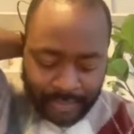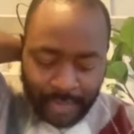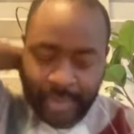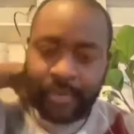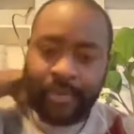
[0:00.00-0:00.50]

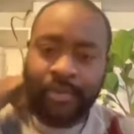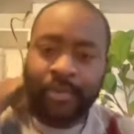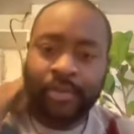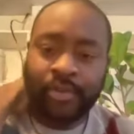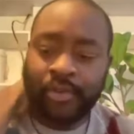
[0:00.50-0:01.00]
Okay,
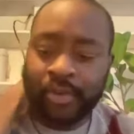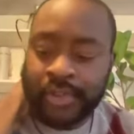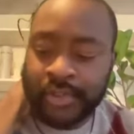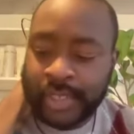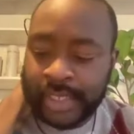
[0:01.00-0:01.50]
so I'll
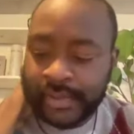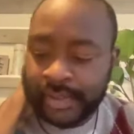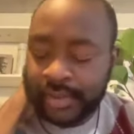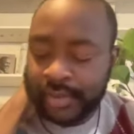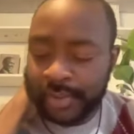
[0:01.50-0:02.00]
see you guys
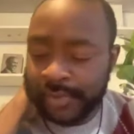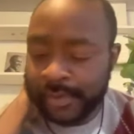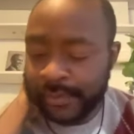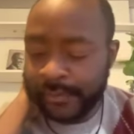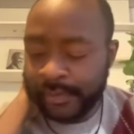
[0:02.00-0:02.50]
in
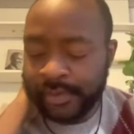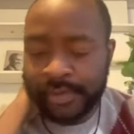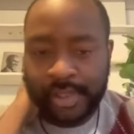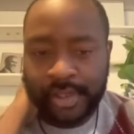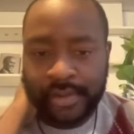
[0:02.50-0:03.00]
2024,
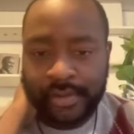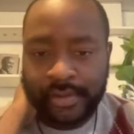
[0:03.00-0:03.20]
and